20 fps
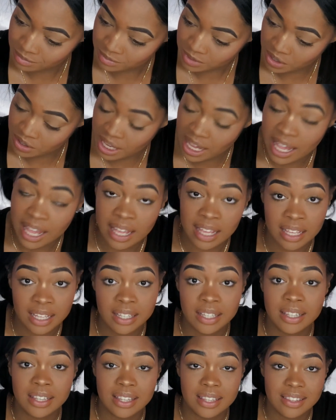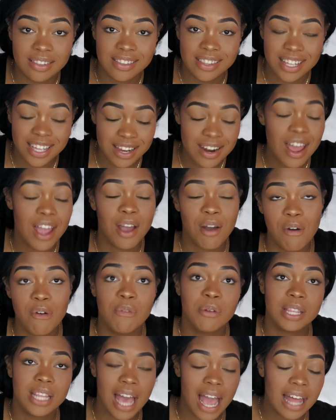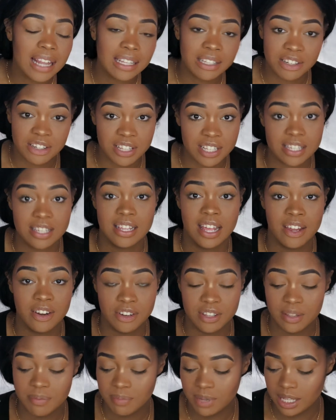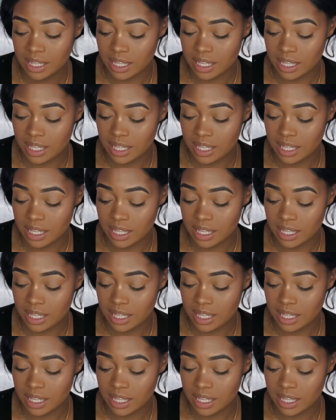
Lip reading: okay. Then I go in with a highlighter that's lighter than me.